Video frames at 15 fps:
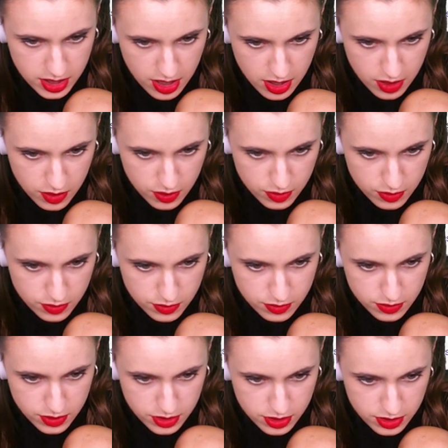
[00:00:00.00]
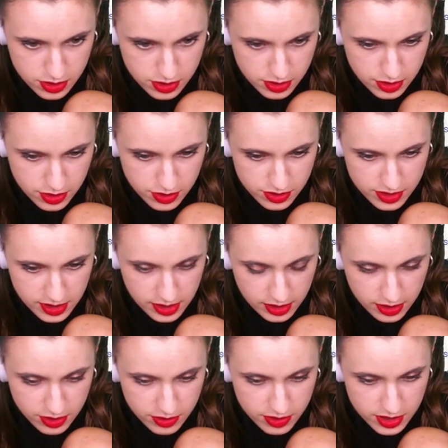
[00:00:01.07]
though. There's
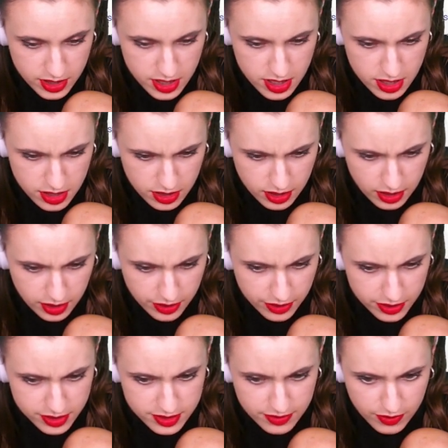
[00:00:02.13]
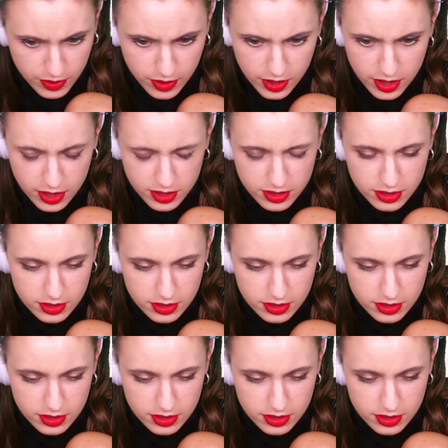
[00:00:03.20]
literally lyrics for it.